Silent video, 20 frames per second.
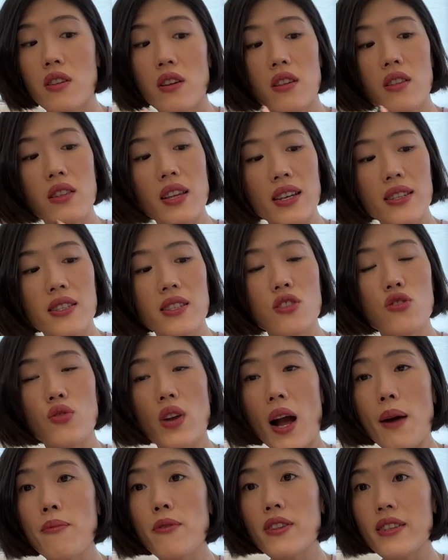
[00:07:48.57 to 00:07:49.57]
this
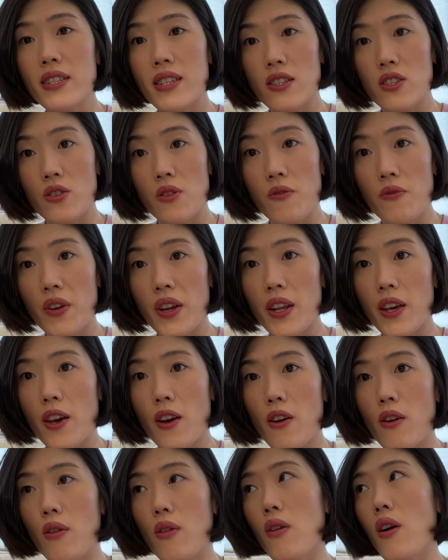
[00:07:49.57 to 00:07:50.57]
travel essential
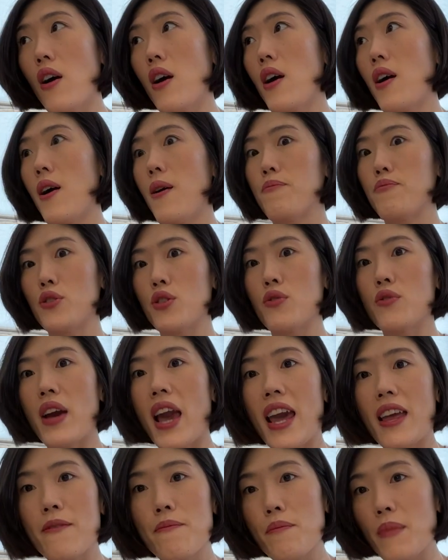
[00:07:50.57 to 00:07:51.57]
video up to
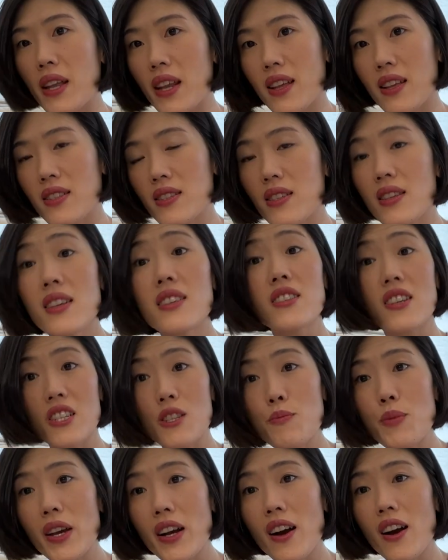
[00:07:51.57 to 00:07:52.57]
8 minutes just
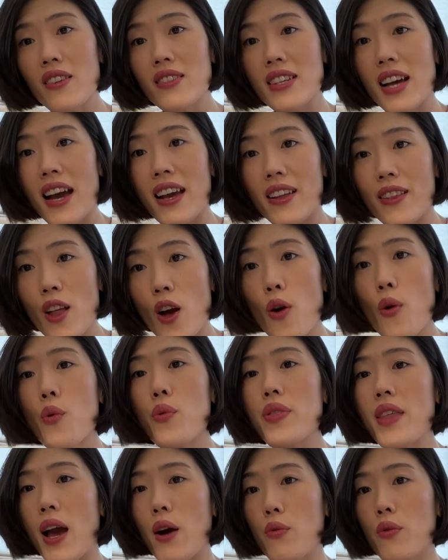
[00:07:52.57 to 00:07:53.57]
because I know
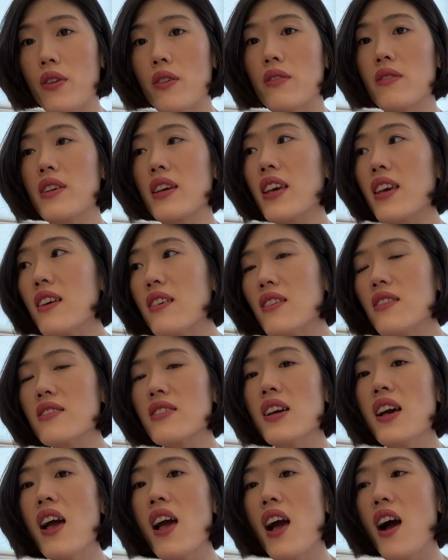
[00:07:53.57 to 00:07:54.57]
that will yield
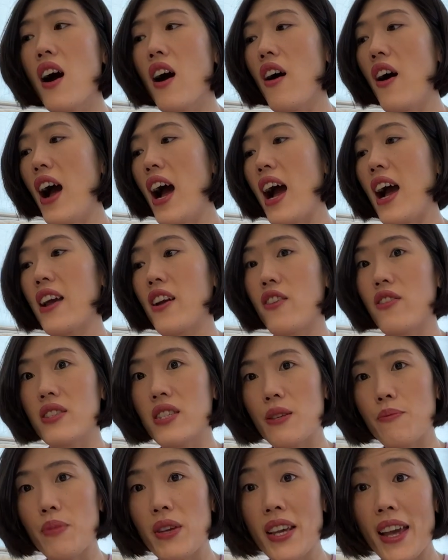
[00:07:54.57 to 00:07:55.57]
a higher
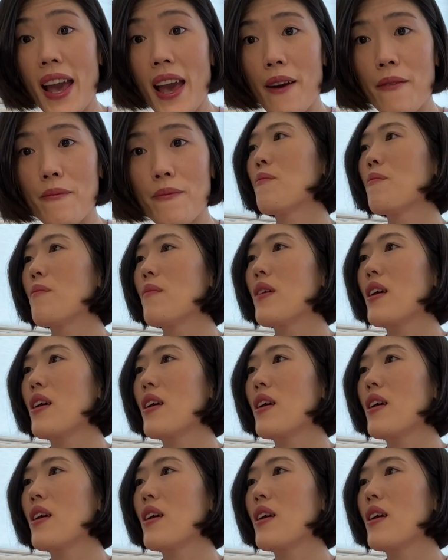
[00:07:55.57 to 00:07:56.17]
CPM.